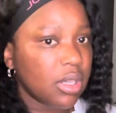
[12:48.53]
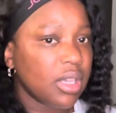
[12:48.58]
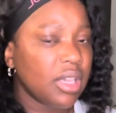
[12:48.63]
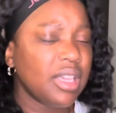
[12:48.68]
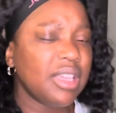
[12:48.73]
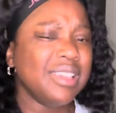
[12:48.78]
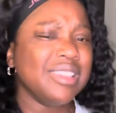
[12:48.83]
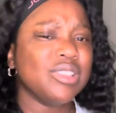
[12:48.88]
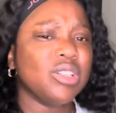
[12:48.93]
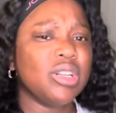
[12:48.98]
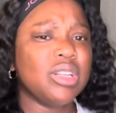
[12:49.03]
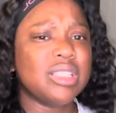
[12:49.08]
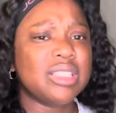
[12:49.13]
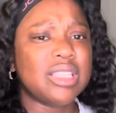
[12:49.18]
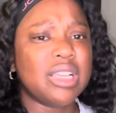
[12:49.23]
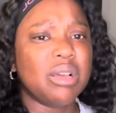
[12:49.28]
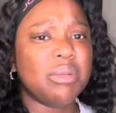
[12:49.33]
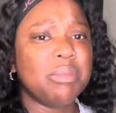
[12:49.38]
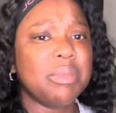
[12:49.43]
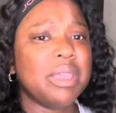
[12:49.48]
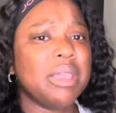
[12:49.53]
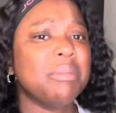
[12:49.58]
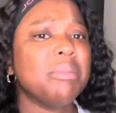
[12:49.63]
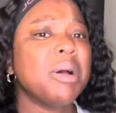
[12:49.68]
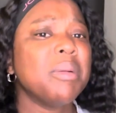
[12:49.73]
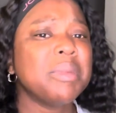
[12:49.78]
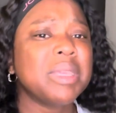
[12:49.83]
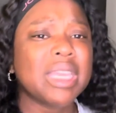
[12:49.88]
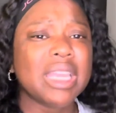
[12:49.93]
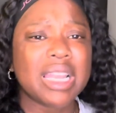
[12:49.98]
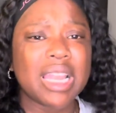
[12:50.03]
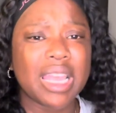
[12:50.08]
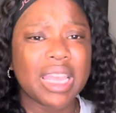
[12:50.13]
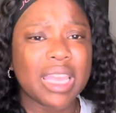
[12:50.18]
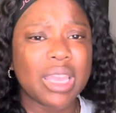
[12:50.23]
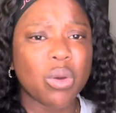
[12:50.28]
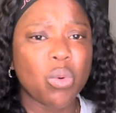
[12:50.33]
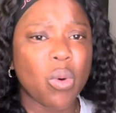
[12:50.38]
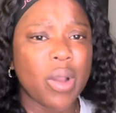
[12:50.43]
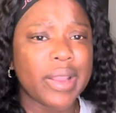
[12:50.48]
He's going to tell me, Mommy, can I
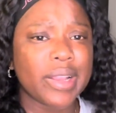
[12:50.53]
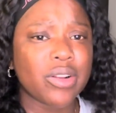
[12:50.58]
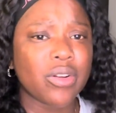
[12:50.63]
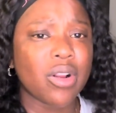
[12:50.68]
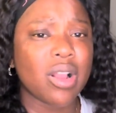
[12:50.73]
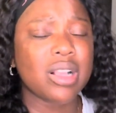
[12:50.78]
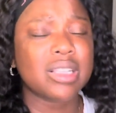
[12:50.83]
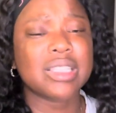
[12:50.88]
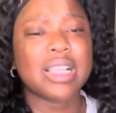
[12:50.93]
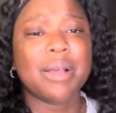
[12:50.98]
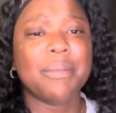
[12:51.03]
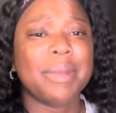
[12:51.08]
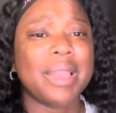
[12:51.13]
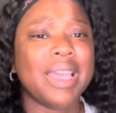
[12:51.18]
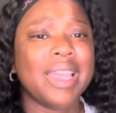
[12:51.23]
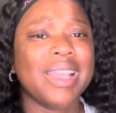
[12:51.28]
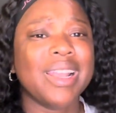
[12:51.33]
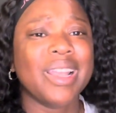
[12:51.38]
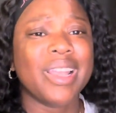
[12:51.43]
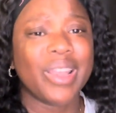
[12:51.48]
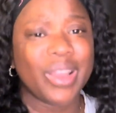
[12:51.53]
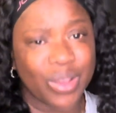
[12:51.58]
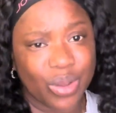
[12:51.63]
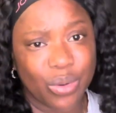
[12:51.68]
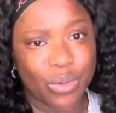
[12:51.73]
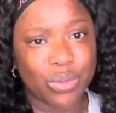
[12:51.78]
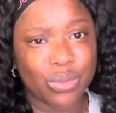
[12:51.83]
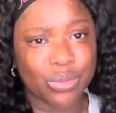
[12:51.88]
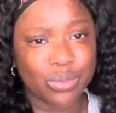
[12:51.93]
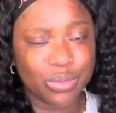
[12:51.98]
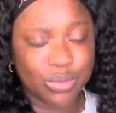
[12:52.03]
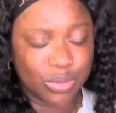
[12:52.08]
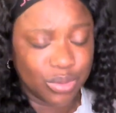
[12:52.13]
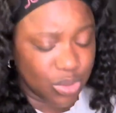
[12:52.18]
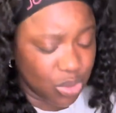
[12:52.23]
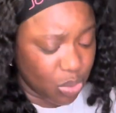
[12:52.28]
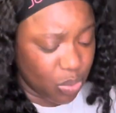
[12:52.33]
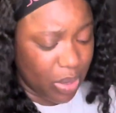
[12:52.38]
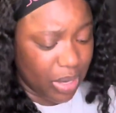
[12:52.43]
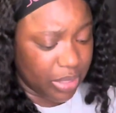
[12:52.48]
get white Crocs? I'm like, no
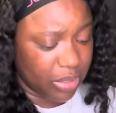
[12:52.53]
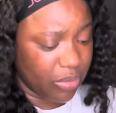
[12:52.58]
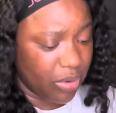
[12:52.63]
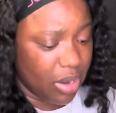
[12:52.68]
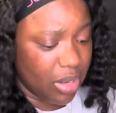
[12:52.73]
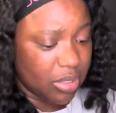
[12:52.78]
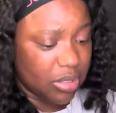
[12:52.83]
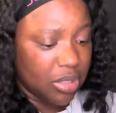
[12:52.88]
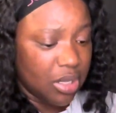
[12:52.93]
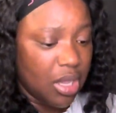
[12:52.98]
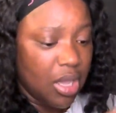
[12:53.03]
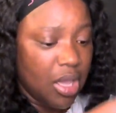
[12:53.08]
no white Crocs.